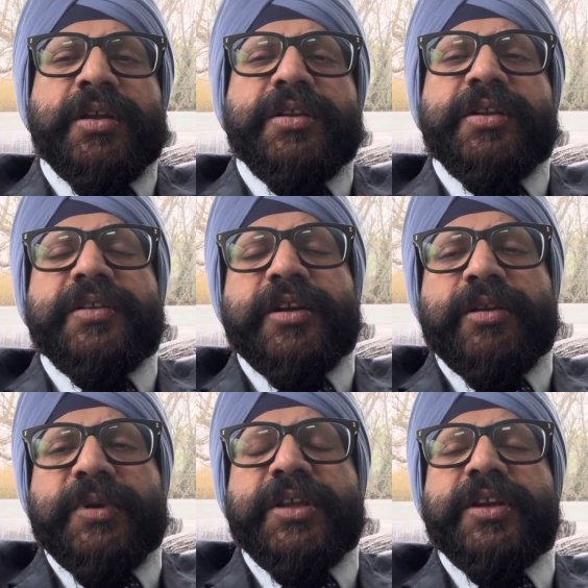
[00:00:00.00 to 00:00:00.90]
these kind
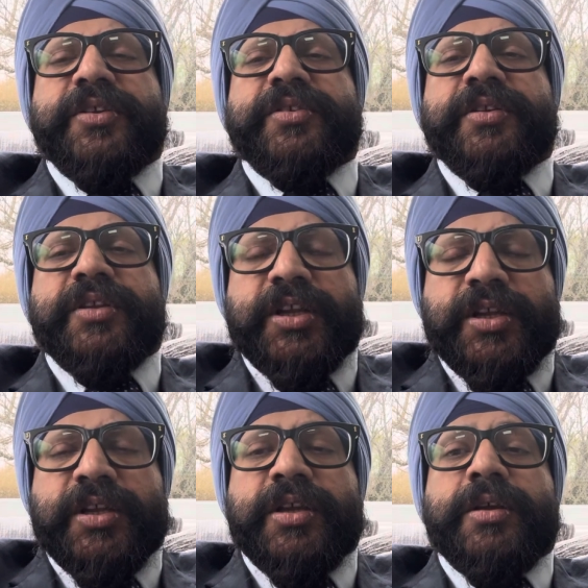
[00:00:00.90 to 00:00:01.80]
of medications,
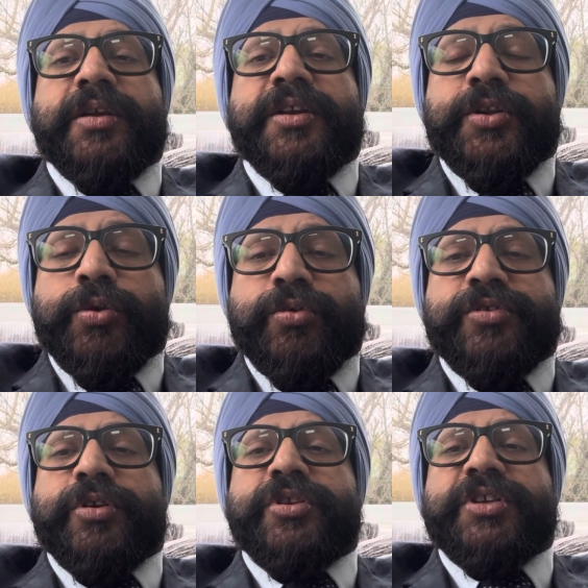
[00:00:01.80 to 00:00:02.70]
they reduce
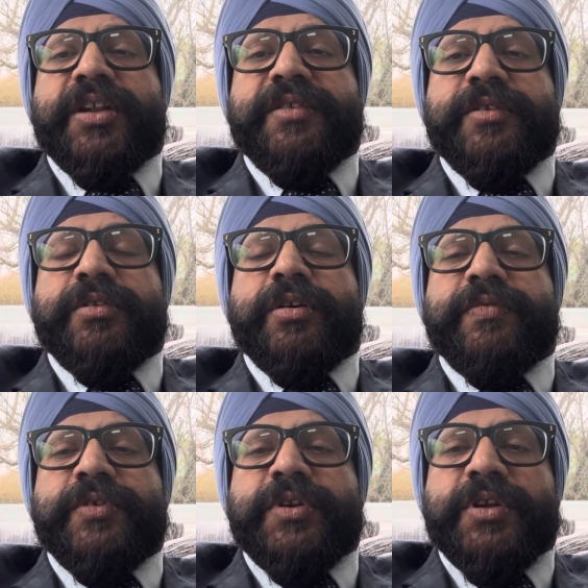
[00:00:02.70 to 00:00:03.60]
your chances of